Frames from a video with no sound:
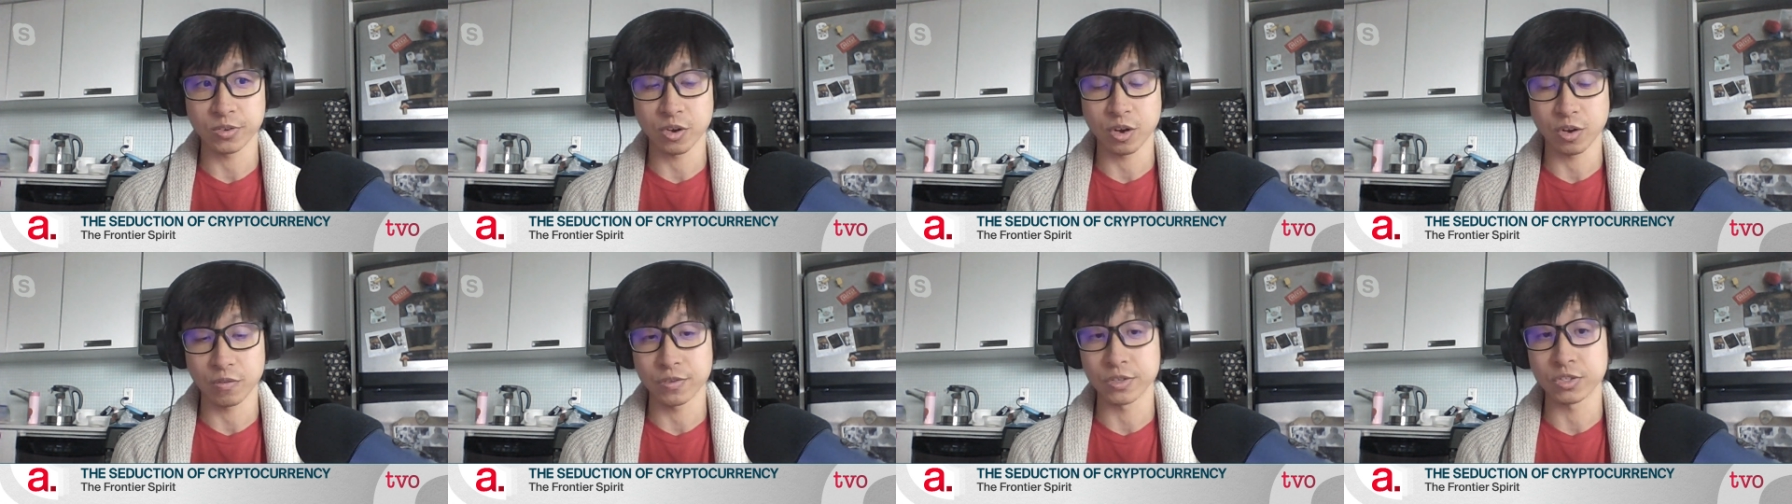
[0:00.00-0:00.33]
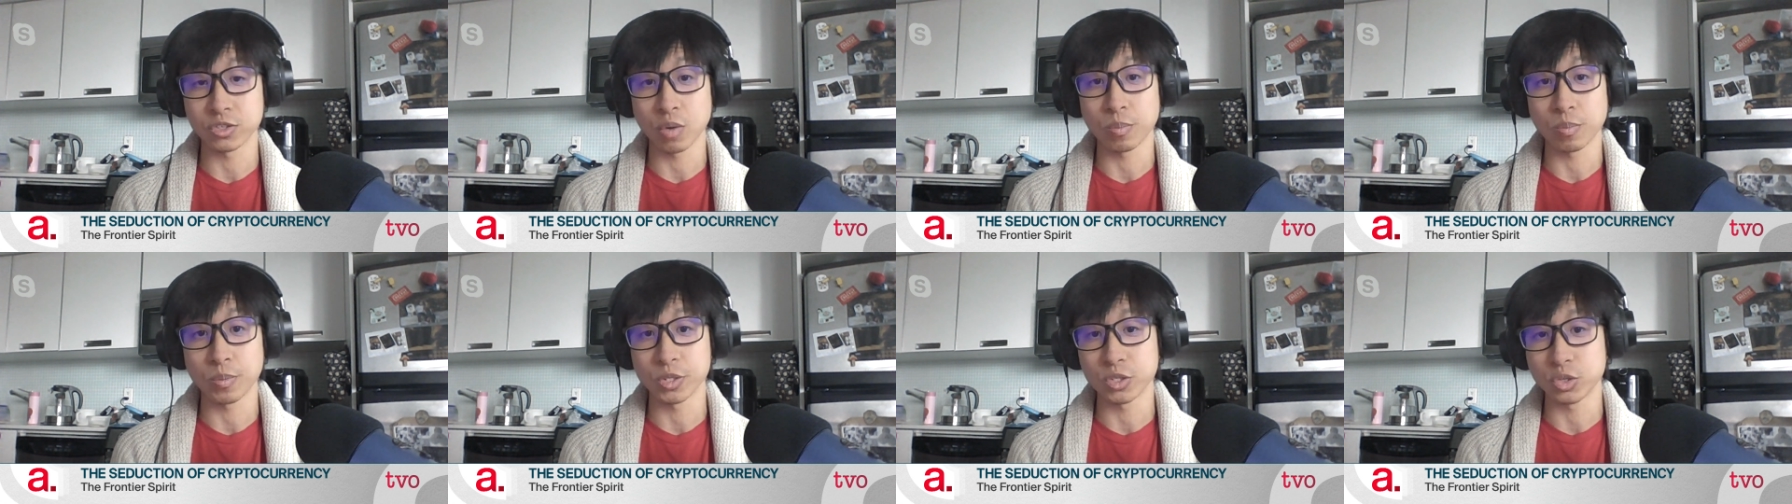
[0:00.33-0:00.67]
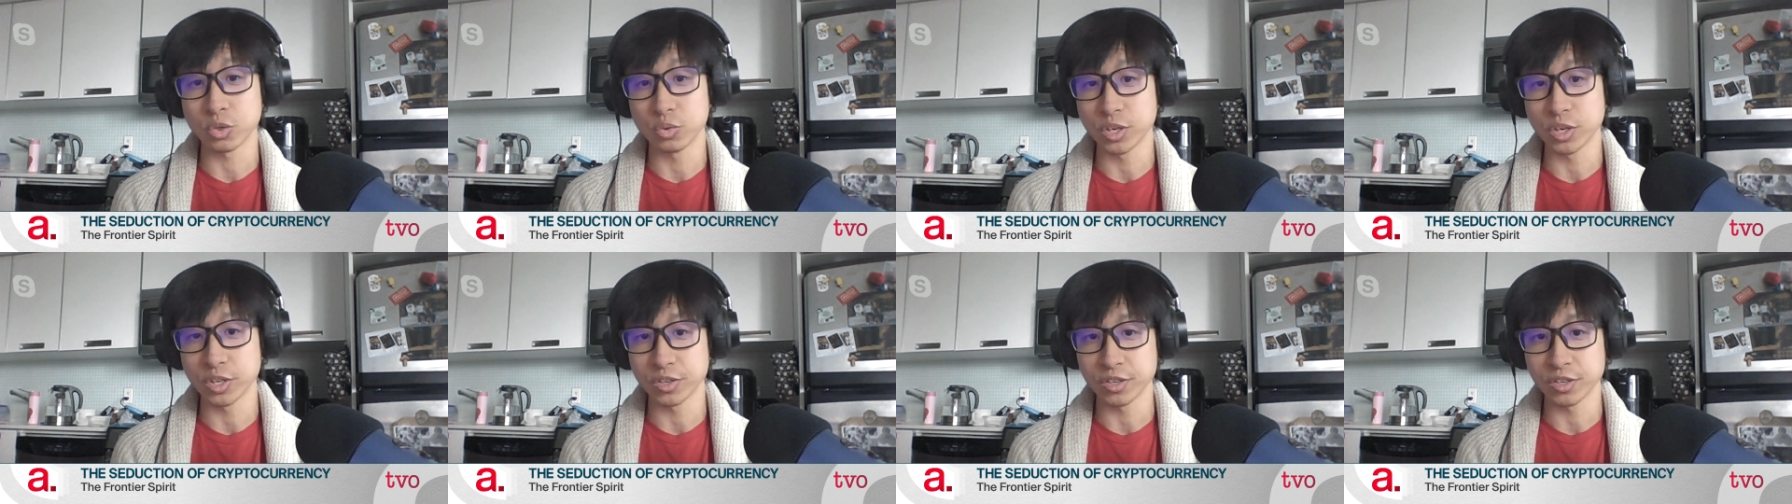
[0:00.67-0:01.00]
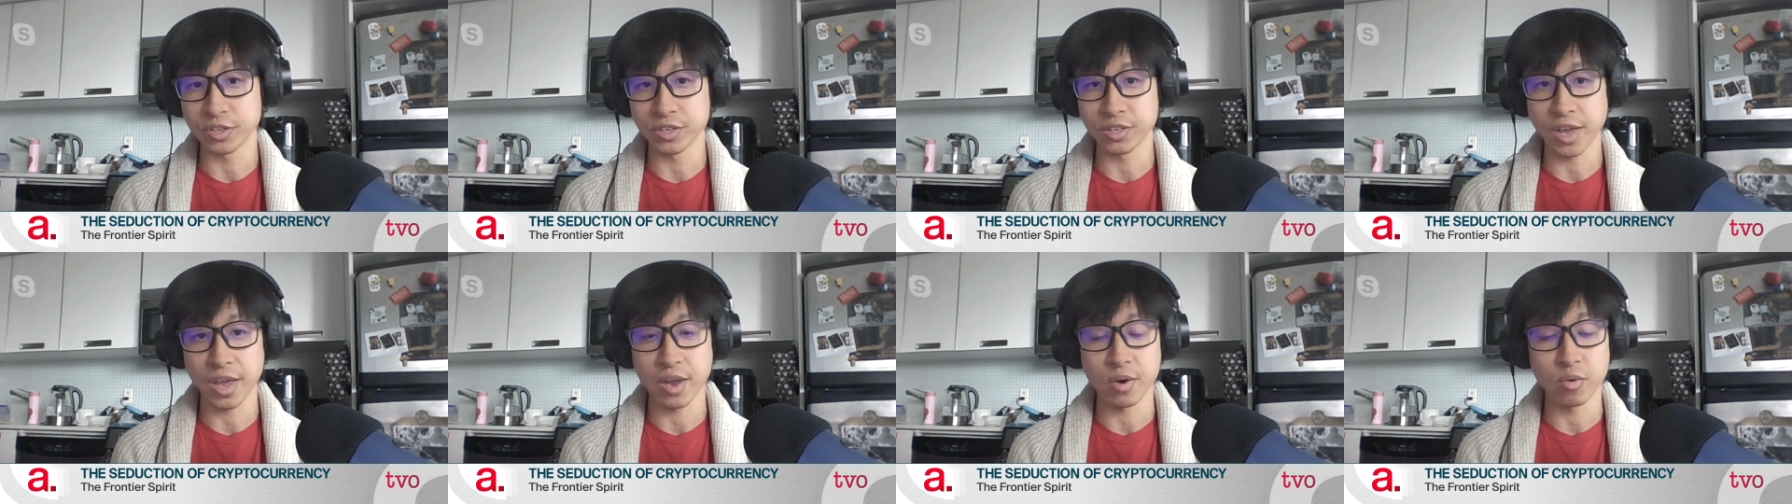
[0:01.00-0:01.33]
offers
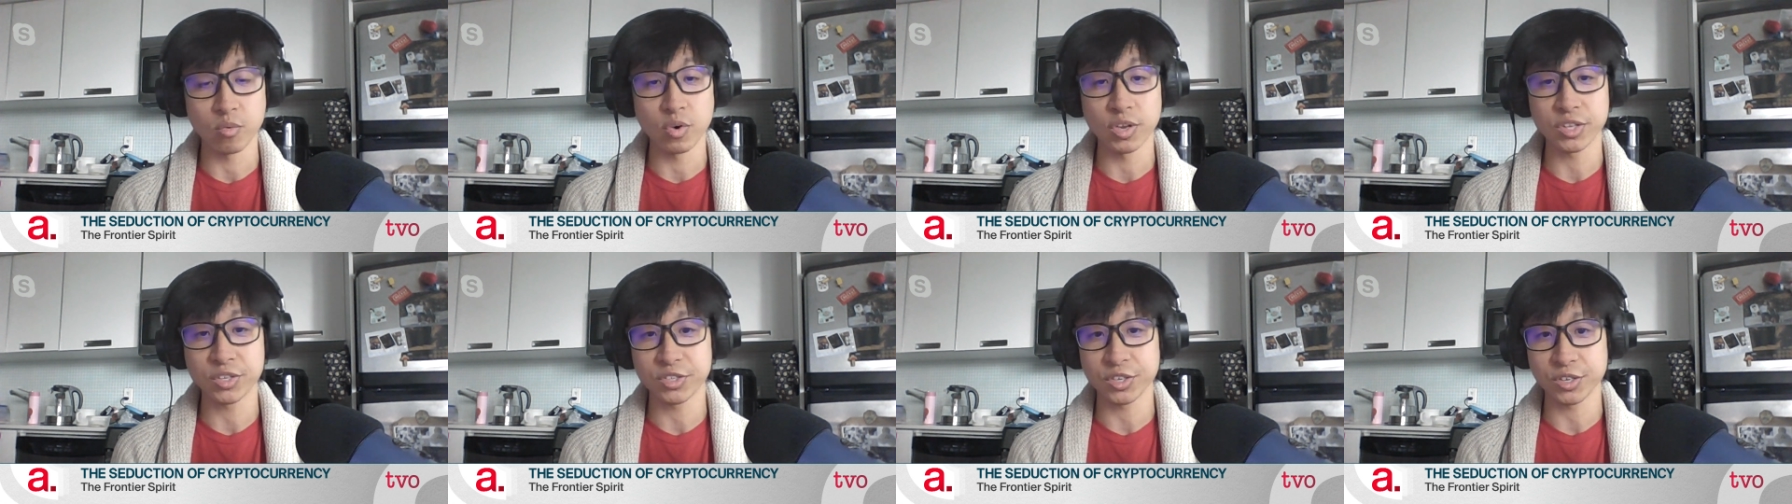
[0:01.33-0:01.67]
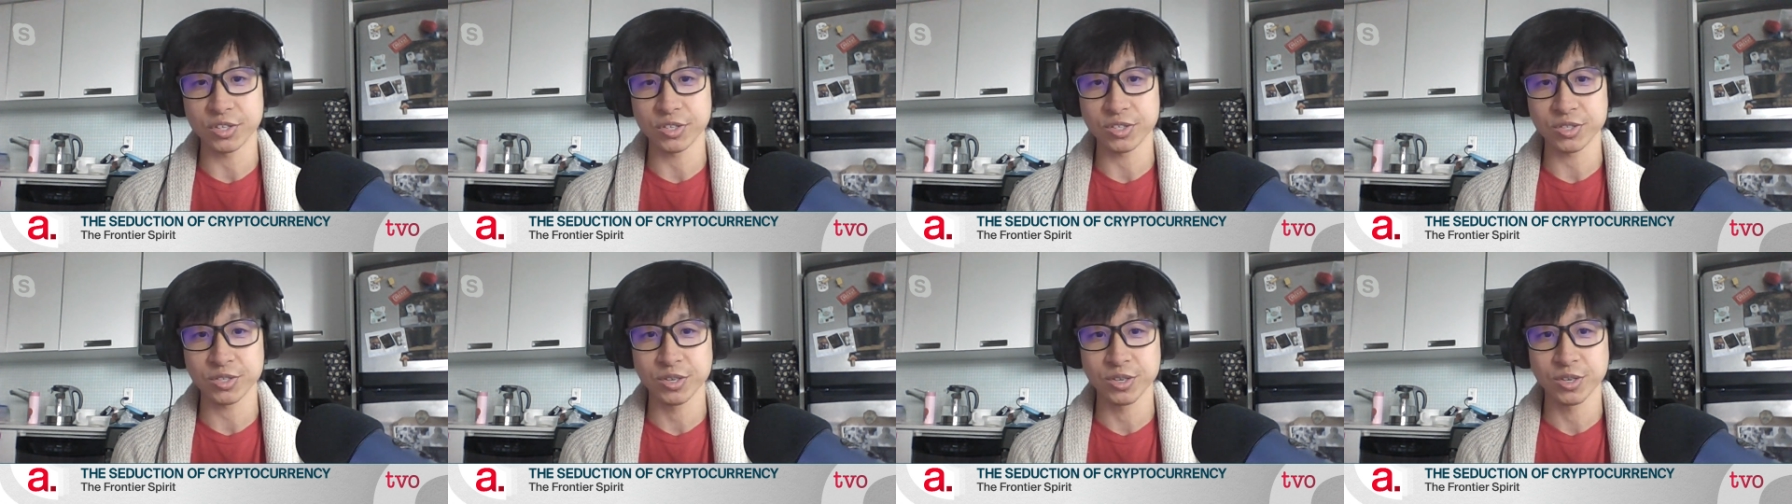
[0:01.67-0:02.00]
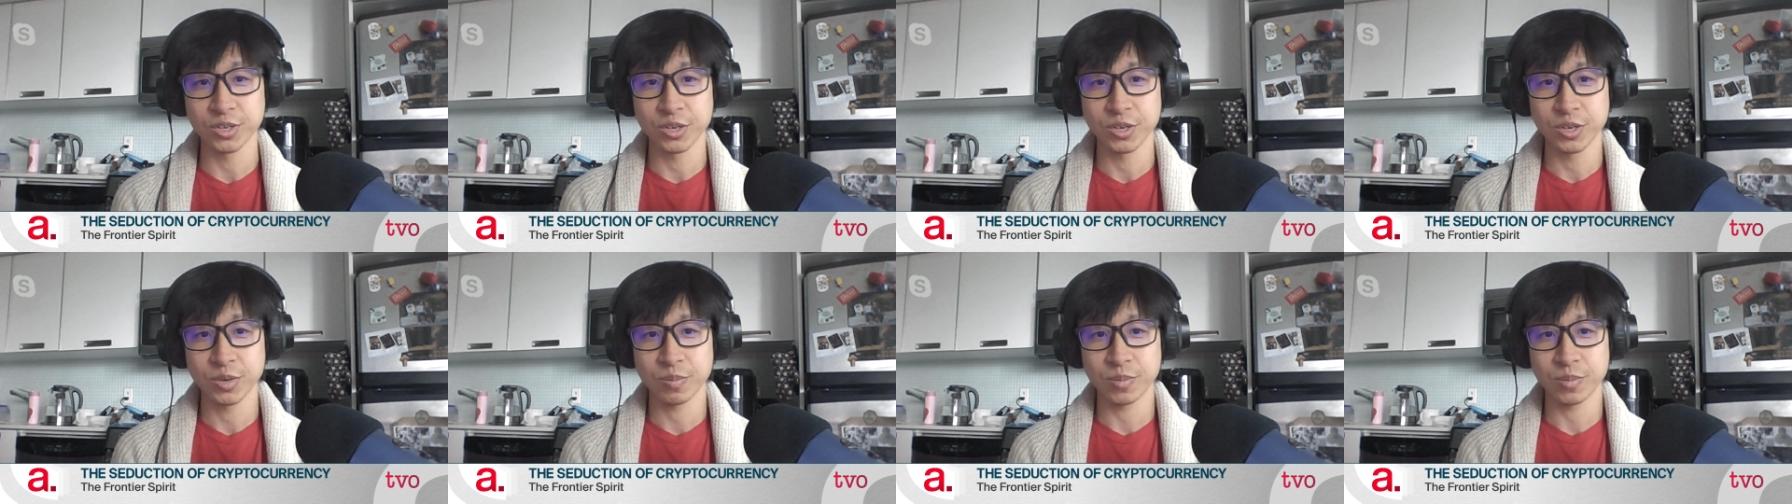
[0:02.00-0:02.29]
opportunity and riches.